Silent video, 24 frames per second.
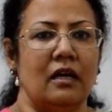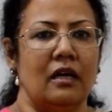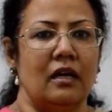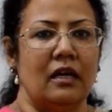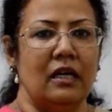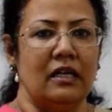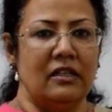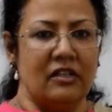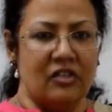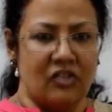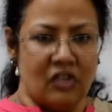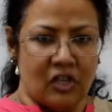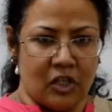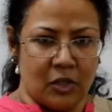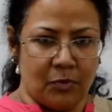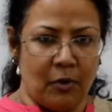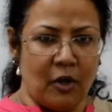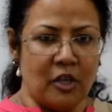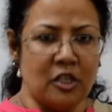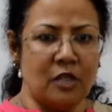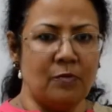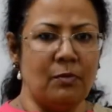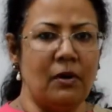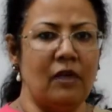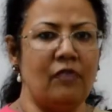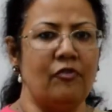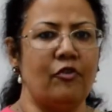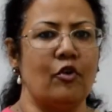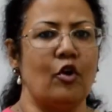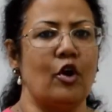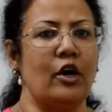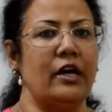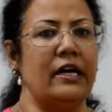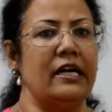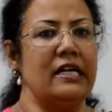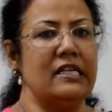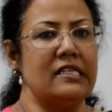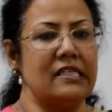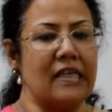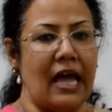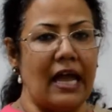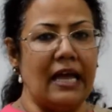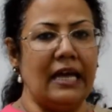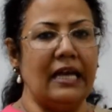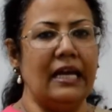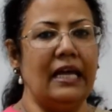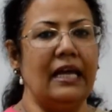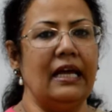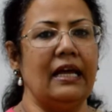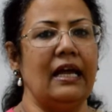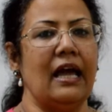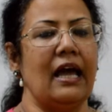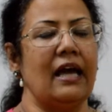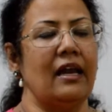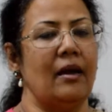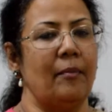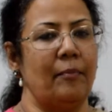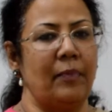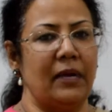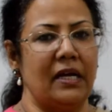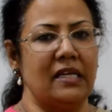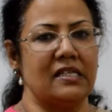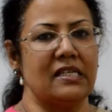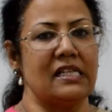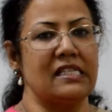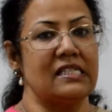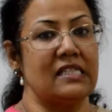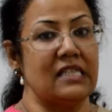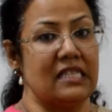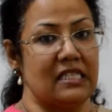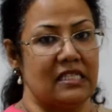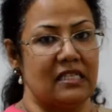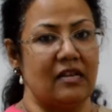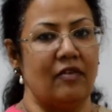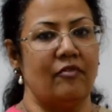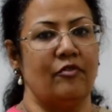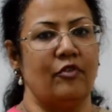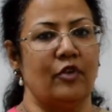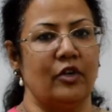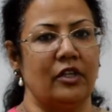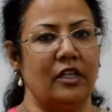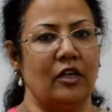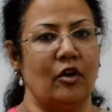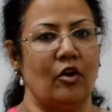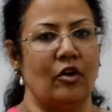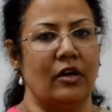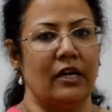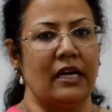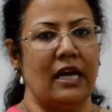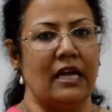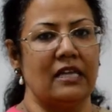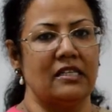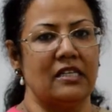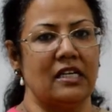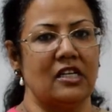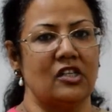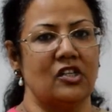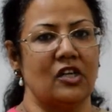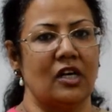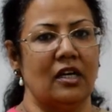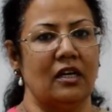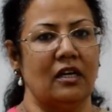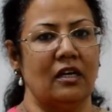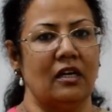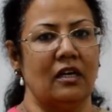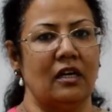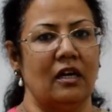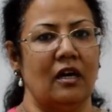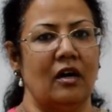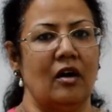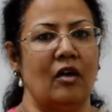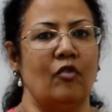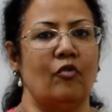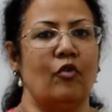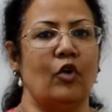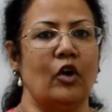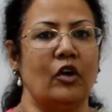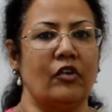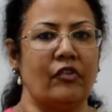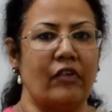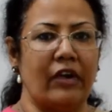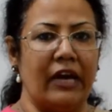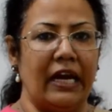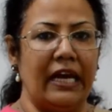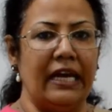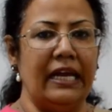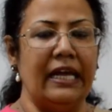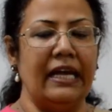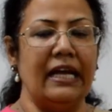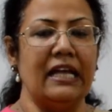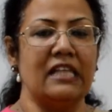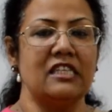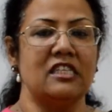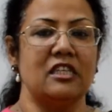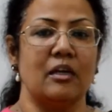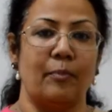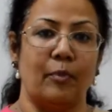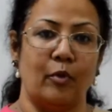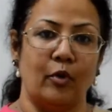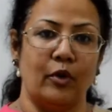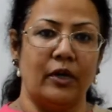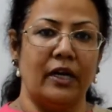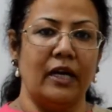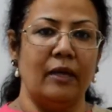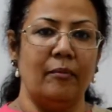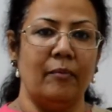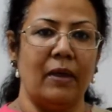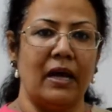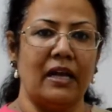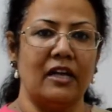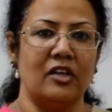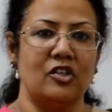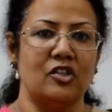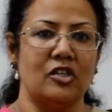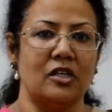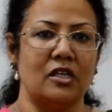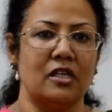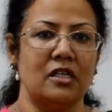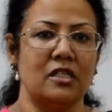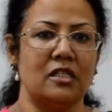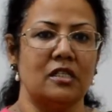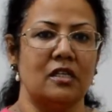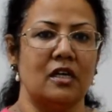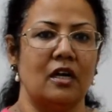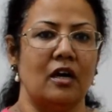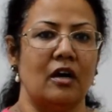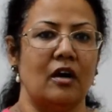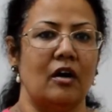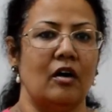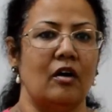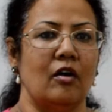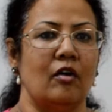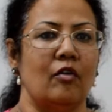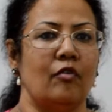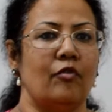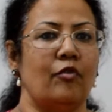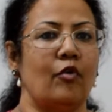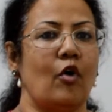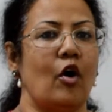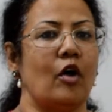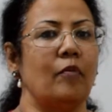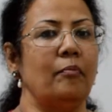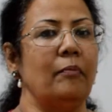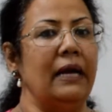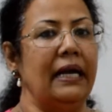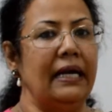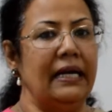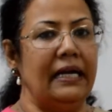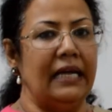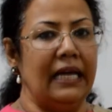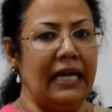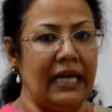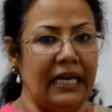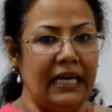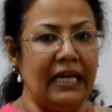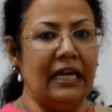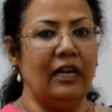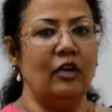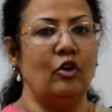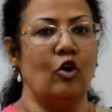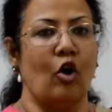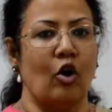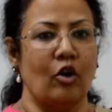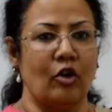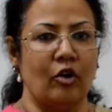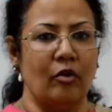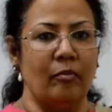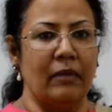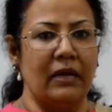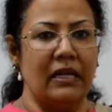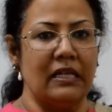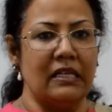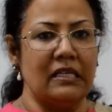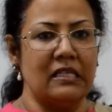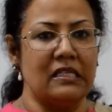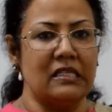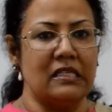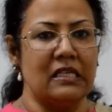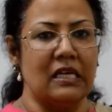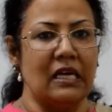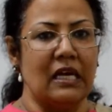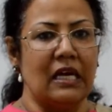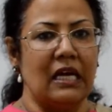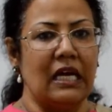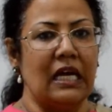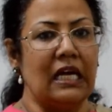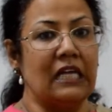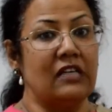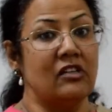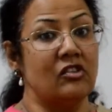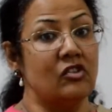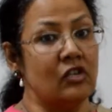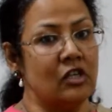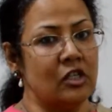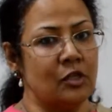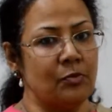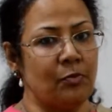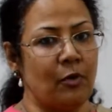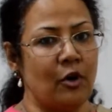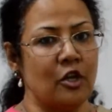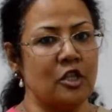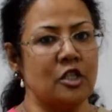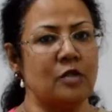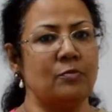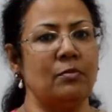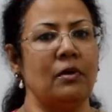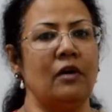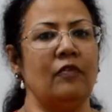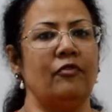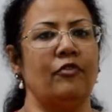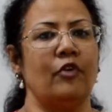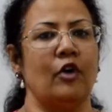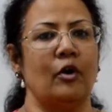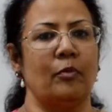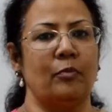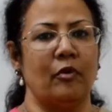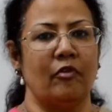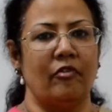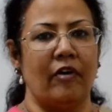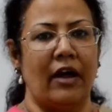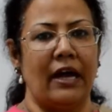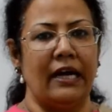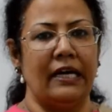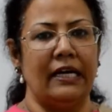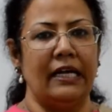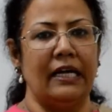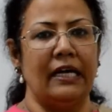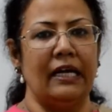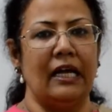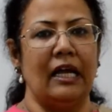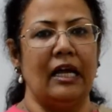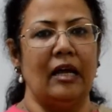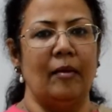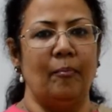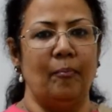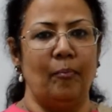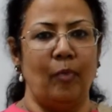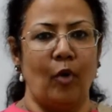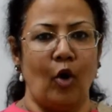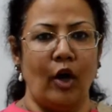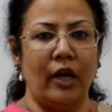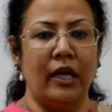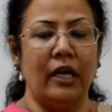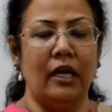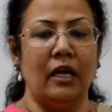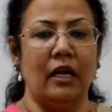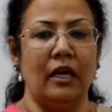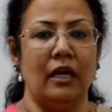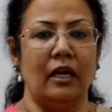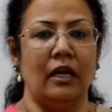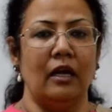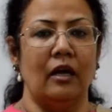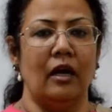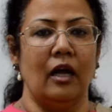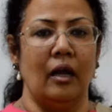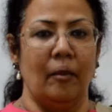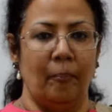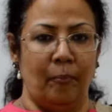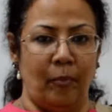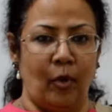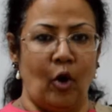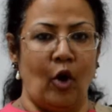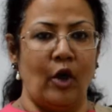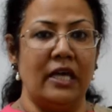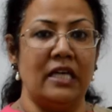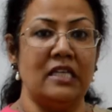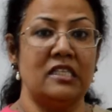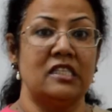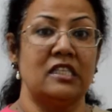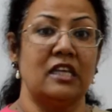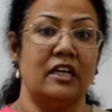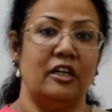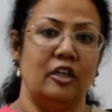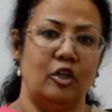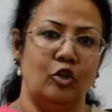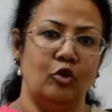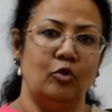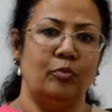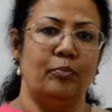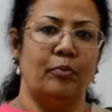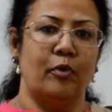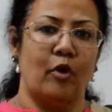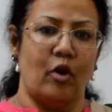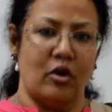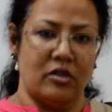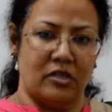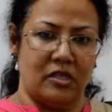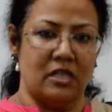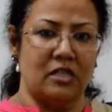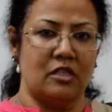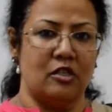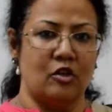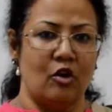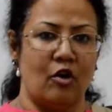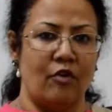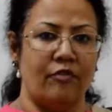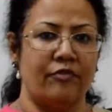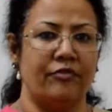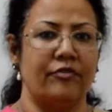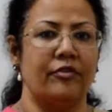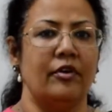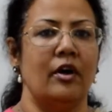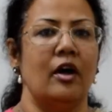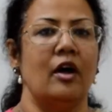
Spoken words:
It is responsible for designing an appraisal system for the organization, for training and supporting managers, for maintaining documents. It is responsible for providing employees the due process of